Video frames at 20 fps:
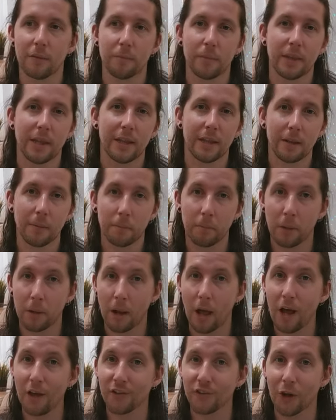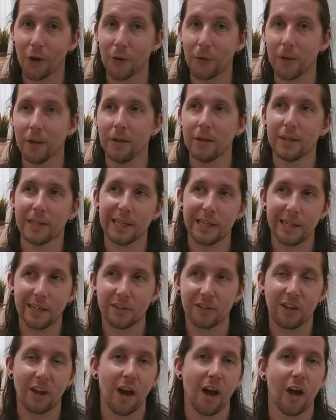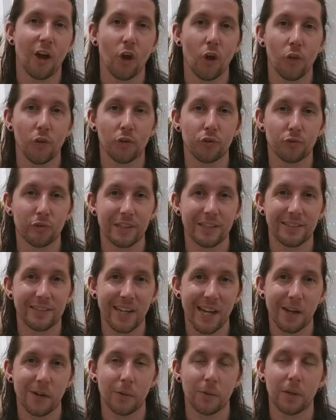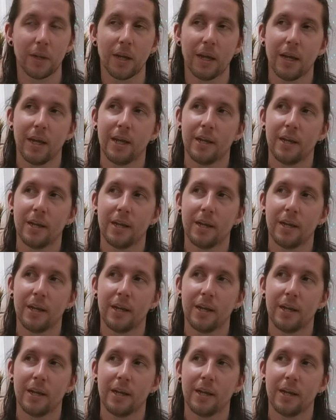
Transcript: But then the last owner, he had cut a lot of the trees down.